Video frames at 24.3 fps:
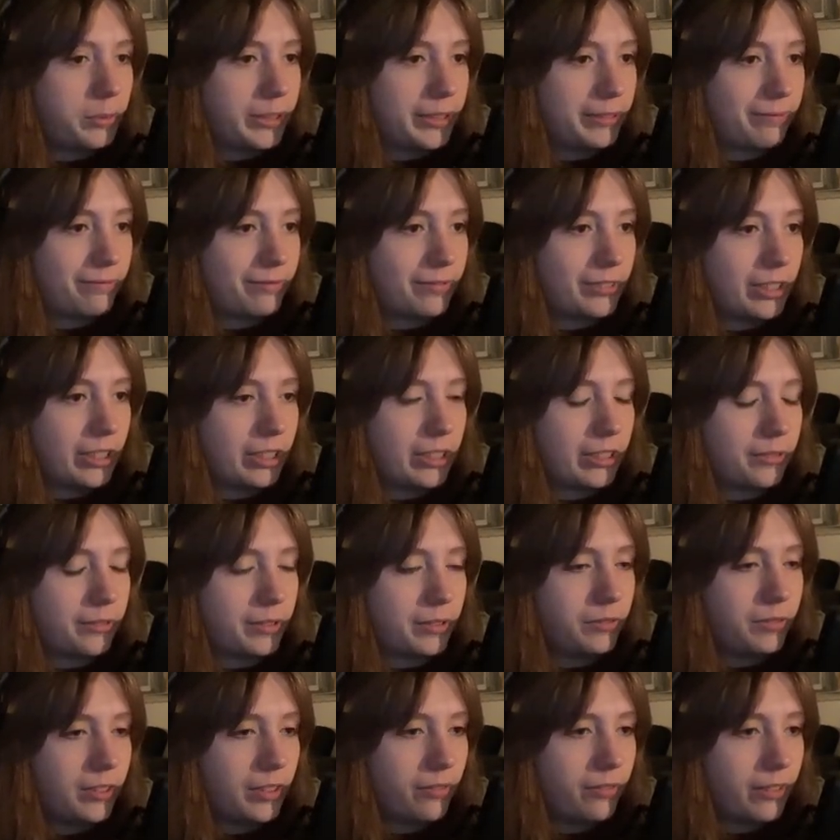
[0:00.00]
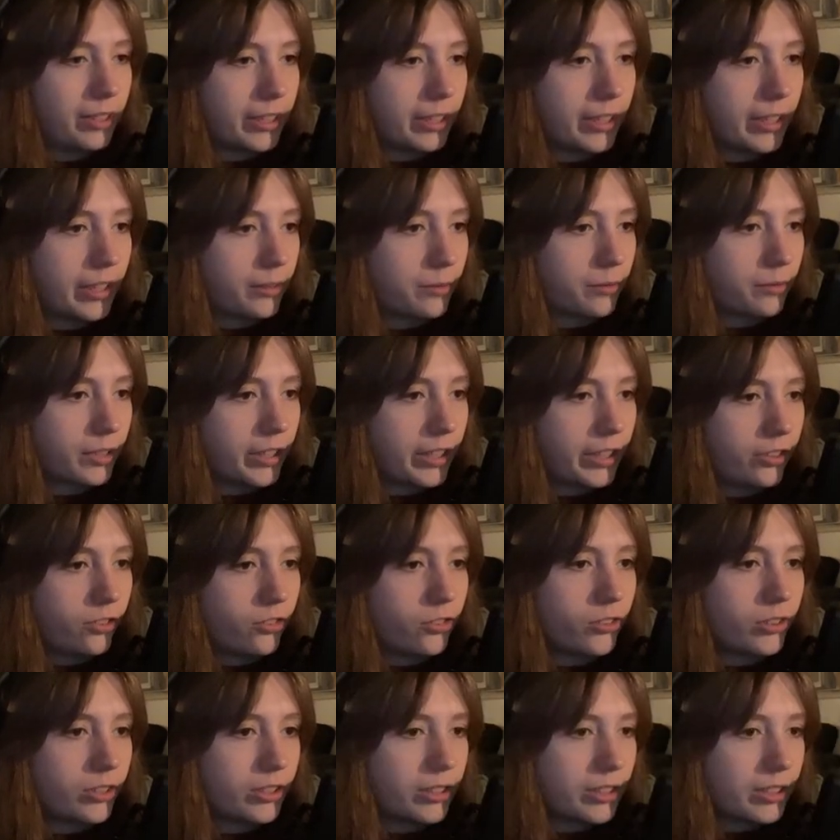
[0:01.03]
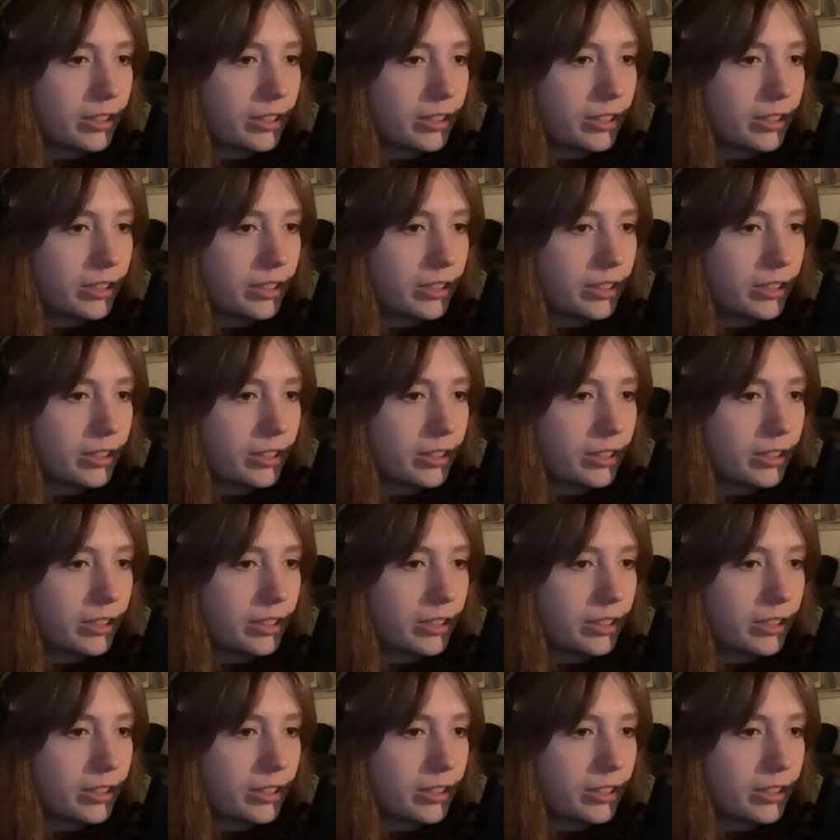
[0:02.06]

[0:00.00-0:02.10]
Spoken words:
but you know, we've definitely gotten rich.